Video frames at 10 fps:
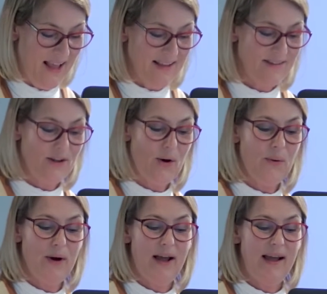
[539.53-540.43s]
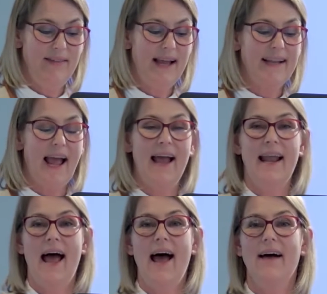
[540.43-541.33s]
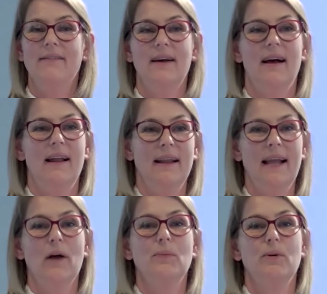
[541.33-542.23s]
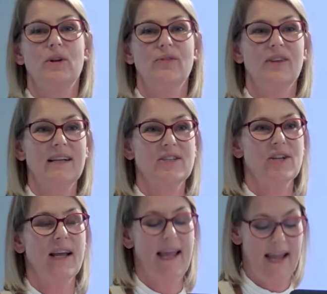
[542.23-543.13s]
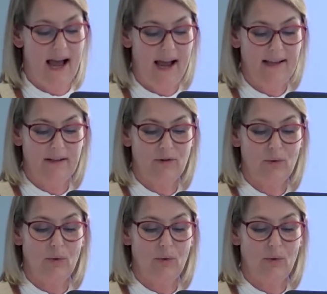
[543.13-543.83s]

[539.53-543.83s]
So that can have an output of such AI tool